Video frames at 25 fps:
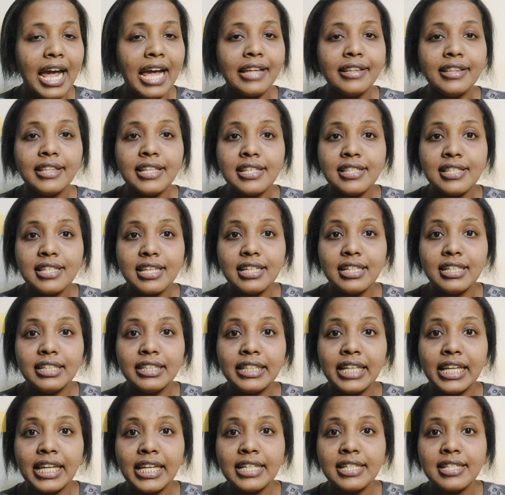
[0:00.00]
And this
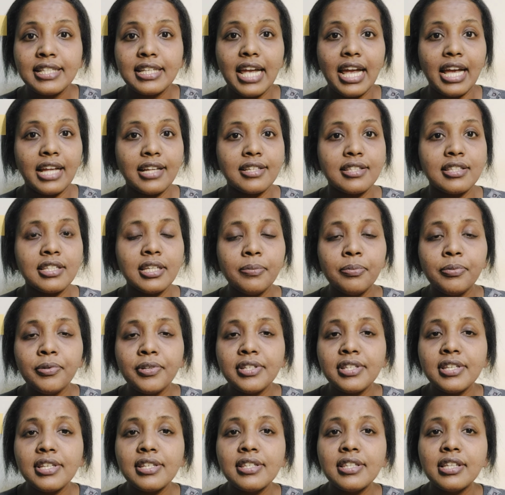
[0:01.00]
irritates and
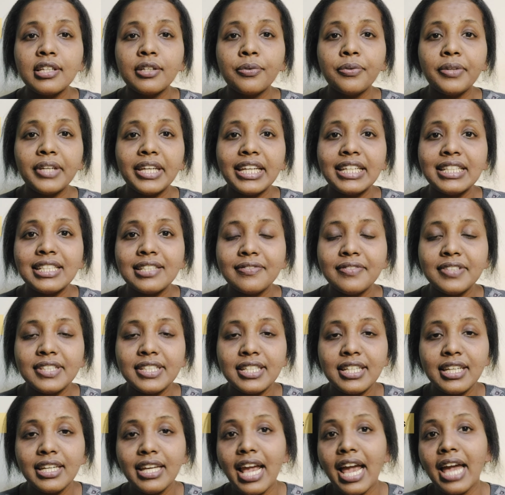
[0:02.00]
suppresses the
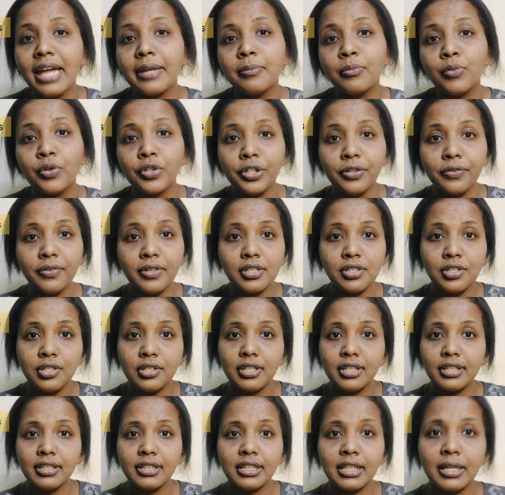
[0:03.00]
creativity and
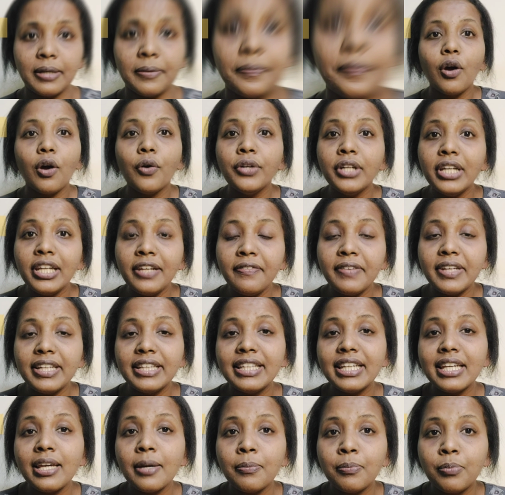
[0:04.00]
motivation in them. Only when
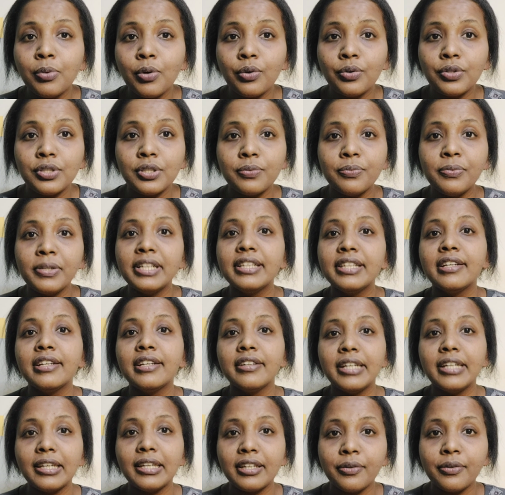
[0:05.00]
they are bored will
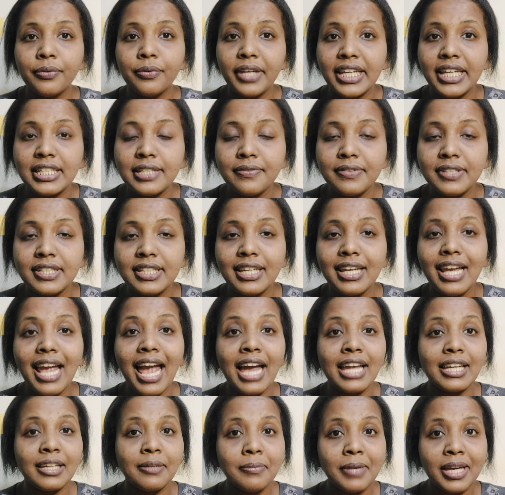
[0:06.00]
their creativity
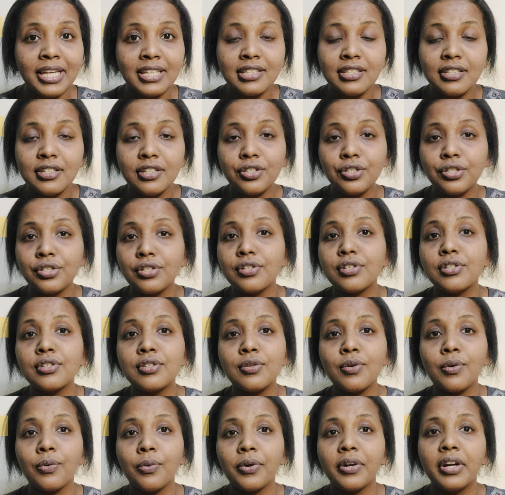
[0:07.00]
and imagination
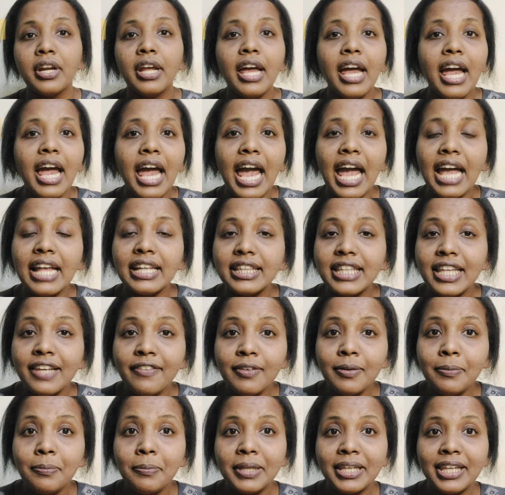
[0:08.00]
soar, and they
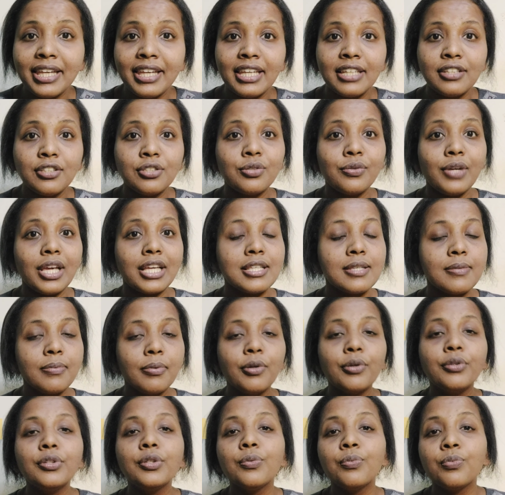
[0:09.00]
will begin to
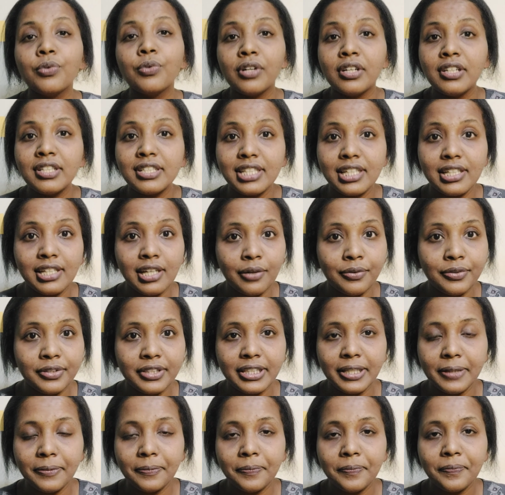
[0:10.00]
explore the world
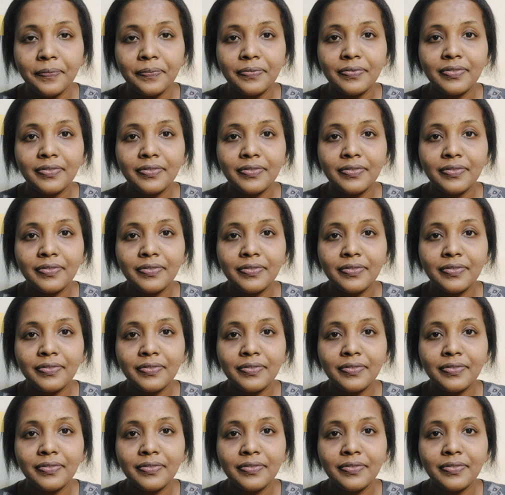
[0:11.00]
around them.